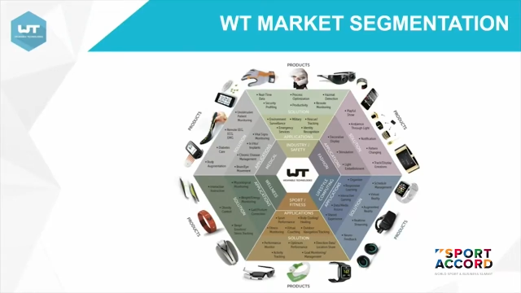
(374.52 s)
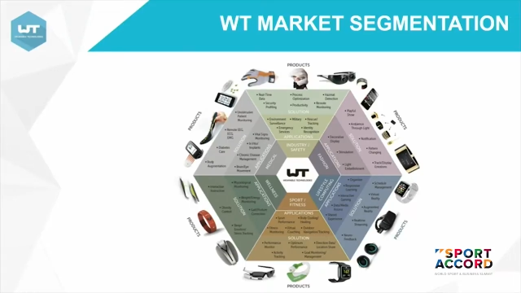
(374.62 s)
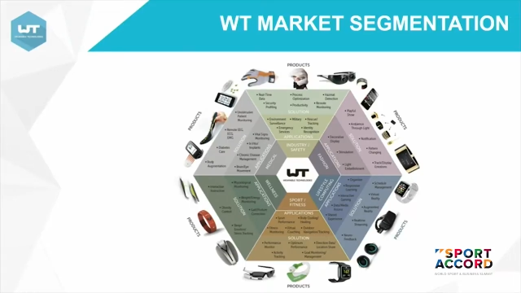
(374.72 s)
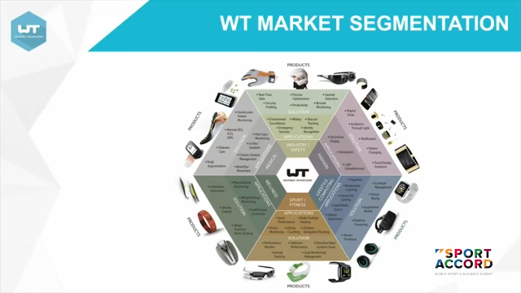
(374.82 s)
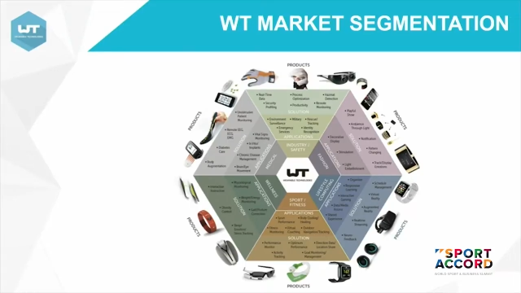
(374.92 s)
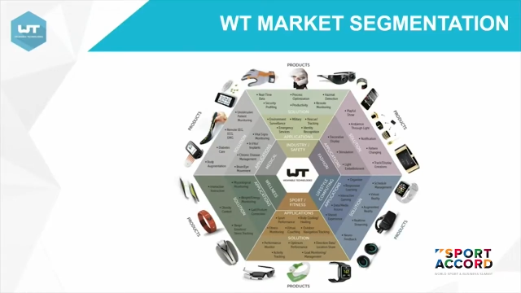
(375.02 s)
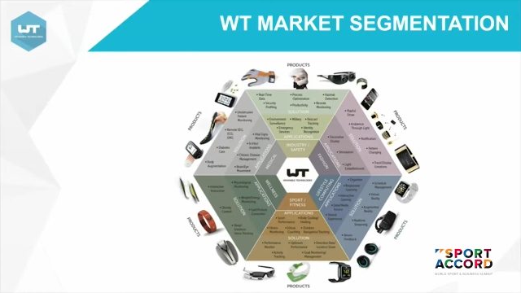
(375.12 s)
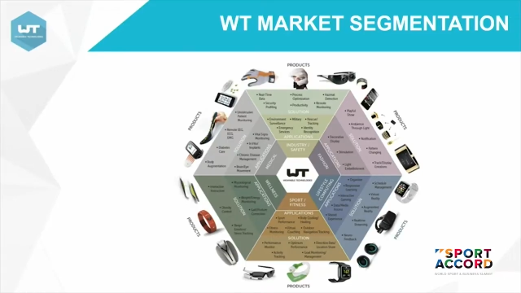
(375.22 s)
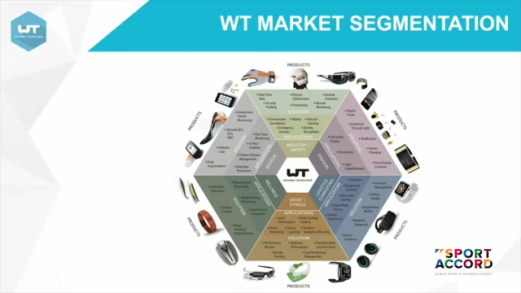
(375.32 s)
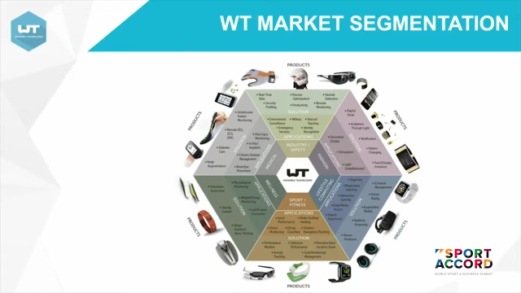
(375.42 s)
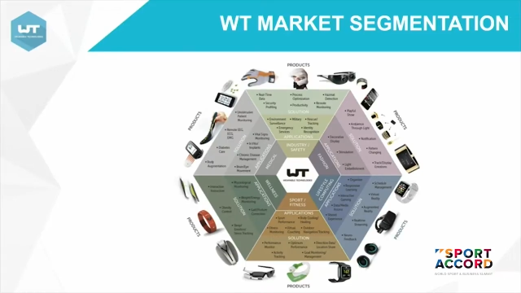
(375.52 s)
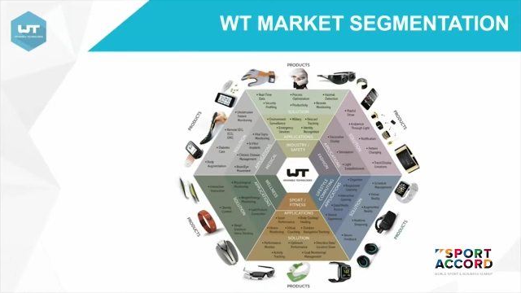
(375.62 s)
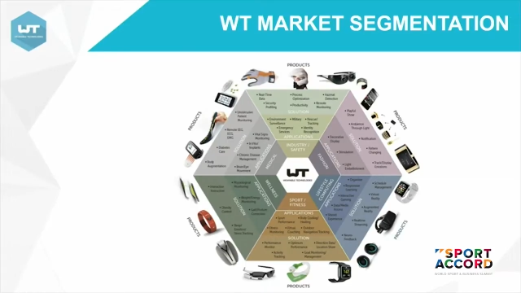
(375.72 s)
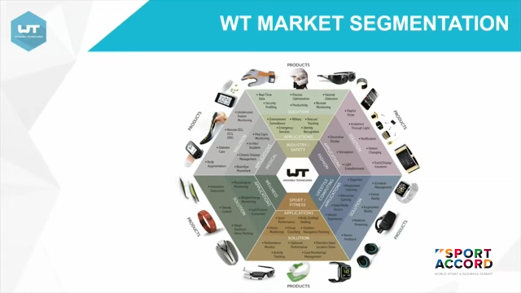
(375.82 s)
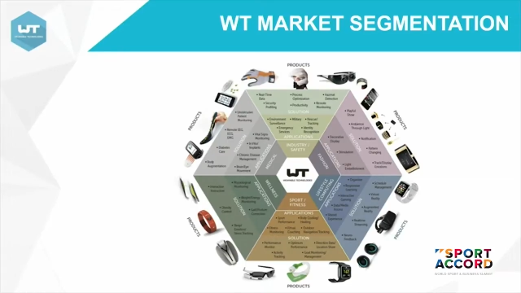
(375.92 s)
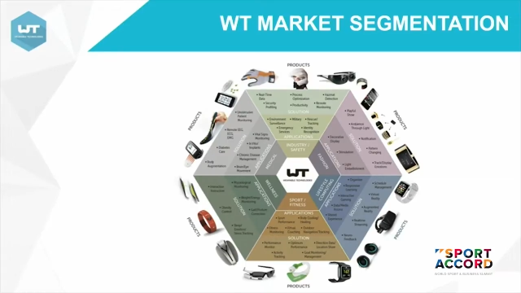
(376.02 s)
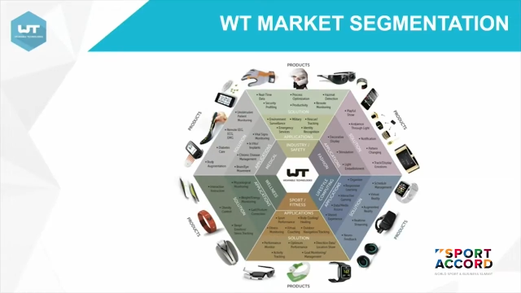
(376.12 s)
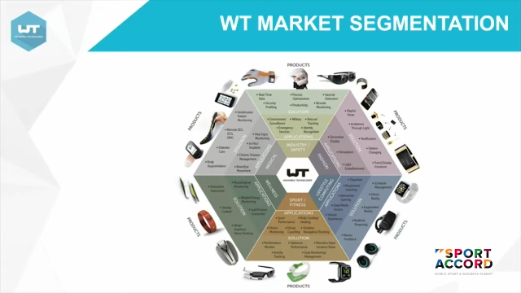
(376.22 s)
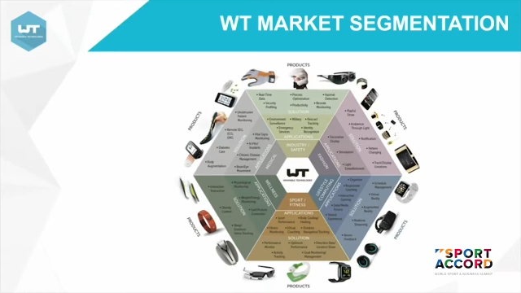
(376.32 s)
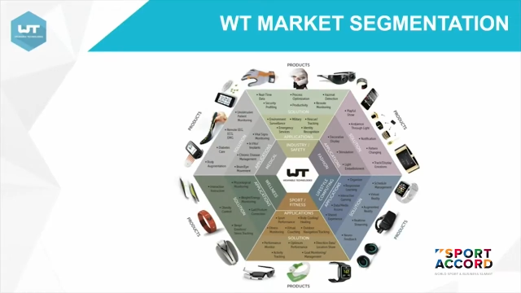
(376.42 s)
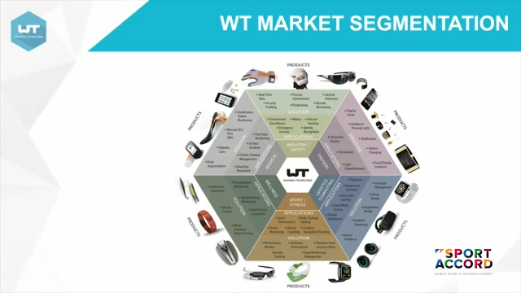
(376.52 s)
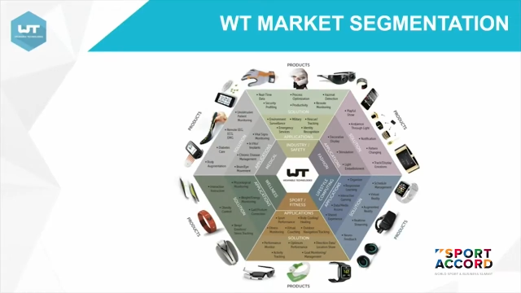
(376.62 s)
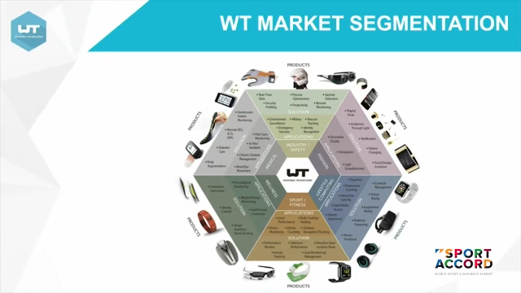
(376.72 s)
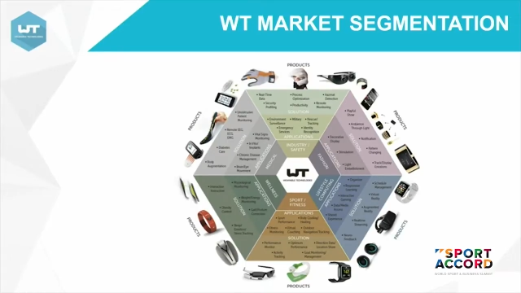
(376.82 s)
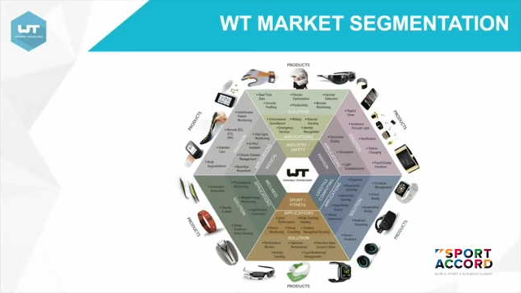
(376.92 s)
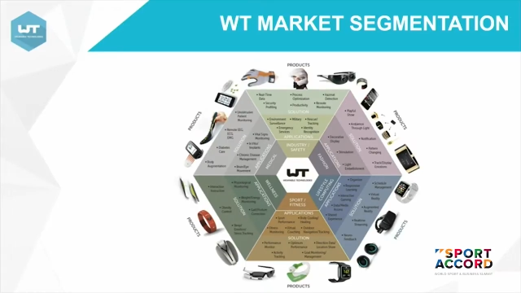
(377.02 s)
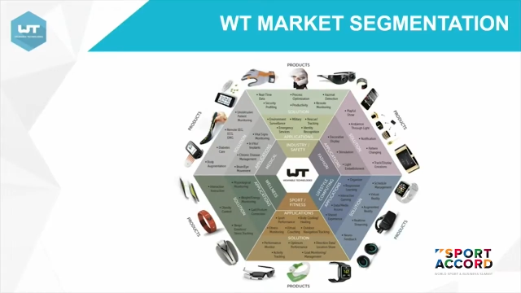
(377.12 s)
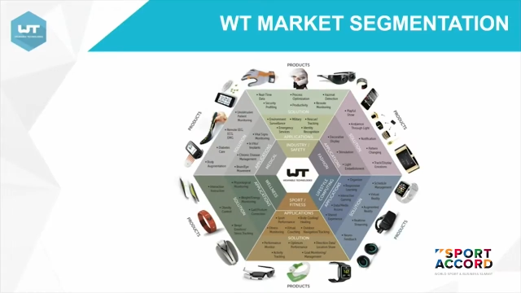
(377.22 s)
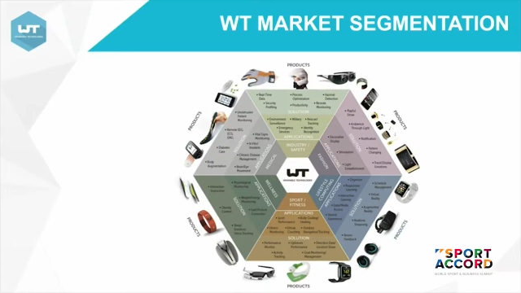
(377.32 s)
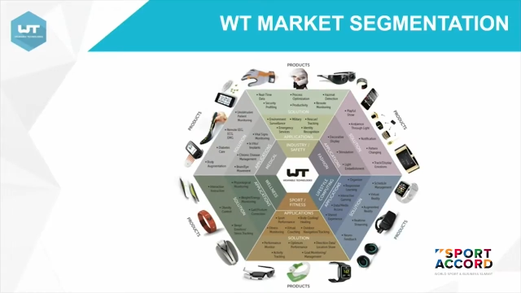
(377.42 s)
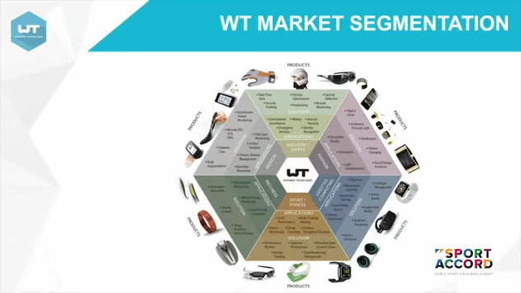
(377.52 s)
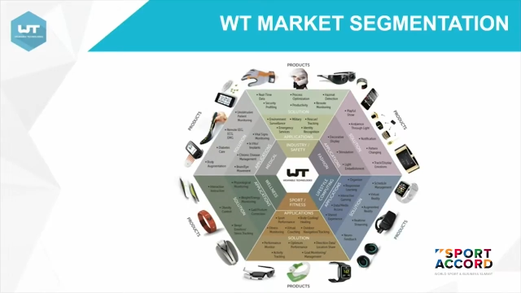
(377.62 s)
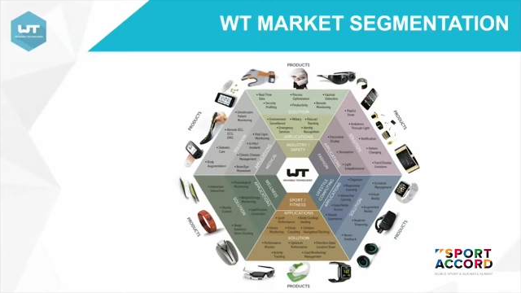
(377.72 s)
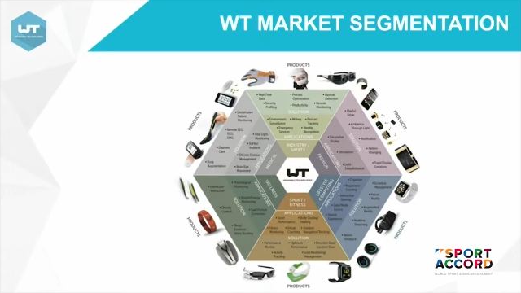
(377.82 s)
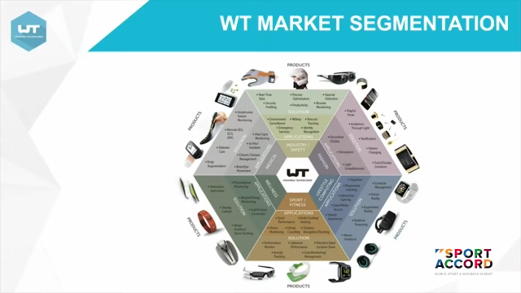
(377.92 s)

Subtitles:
Nobody's mouth can be seen.